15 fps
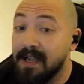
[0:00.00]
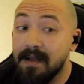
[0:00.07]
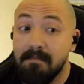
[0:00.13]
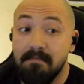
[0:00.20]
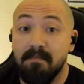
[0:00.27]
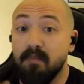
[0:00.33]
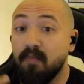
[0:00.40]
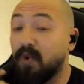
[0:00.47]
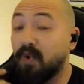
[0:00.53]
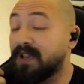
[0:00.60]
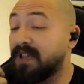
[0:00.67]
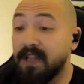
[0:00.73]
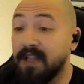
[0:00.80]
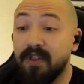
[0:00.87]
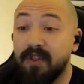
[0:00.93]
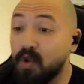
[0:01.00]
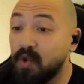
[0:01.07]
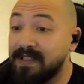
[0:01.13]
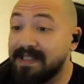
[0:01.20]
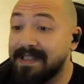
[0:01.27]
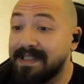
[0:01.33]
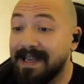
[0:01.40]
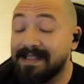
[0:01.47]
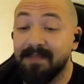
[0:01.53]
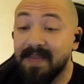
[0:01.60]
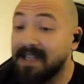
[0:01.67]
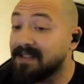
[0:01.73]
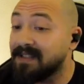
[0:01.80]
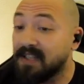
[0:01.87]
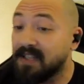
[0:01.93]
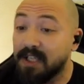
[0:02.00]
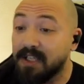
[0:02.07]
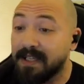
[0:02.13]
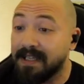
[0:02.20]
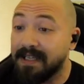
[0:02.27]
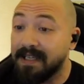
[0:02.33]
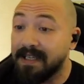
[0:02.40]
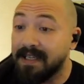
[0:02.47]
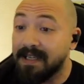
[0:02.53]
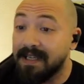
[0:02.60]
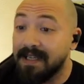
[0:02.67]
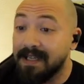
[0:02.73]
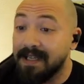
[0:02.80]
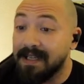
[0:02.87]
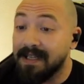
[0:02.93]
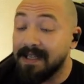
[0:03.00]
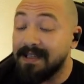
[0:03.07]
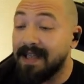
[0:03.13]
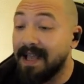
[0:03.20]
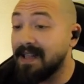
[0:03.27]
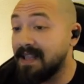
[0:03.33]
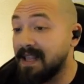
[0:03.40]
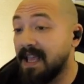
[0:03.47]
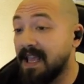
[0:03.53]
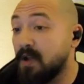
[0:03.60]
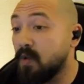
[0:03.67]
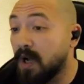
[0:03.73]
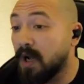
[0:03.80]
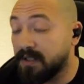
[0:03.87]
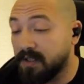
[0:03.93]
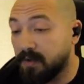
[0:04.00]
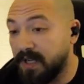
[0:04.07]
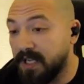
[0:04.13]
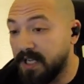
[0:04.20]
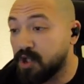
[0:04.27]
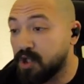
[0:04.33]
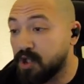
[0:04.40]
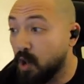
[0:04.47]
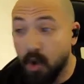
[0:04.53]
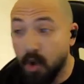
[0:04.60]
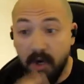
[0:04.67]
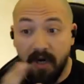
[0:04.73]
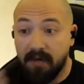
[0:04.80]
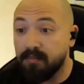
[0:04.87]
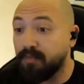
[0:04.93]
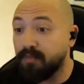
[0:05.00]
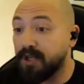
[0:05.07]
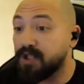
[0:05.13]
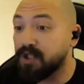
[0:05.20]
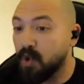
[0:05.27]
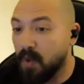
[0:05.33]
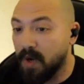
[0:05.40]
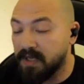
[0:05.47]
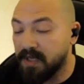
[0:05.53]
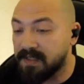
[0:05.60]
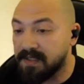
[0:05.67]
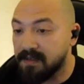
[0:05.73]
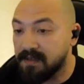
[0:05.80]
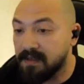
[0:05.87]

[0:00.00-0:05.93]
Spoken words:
with the enthusiasm internally that they want to reach or bridge towards.